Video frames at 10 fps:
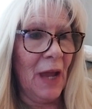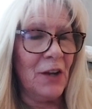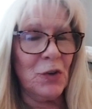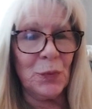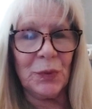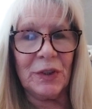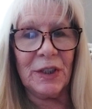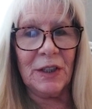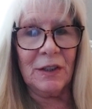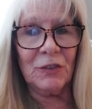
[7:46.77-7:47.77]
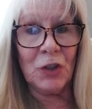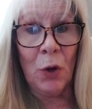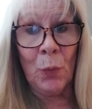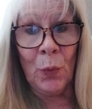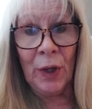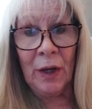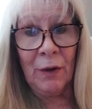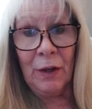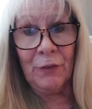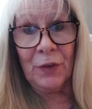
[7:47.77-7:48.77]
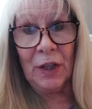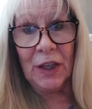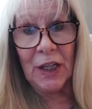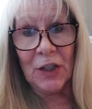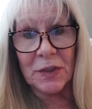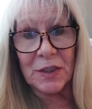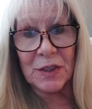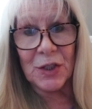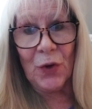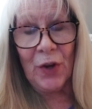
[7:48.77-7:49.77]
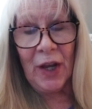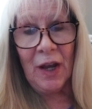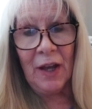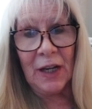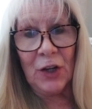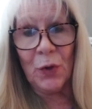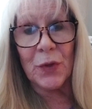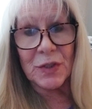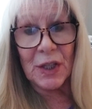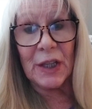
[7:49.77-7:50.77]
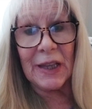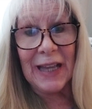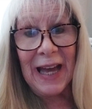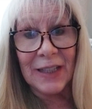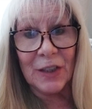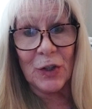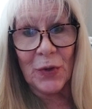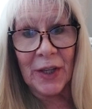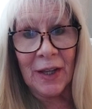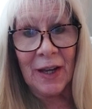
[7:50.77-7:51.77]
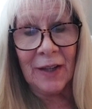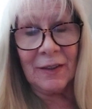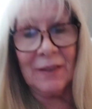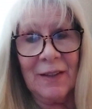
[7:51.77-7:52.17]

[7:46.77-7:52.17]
don't really know of anything else that's going on. I know there's a lot going on,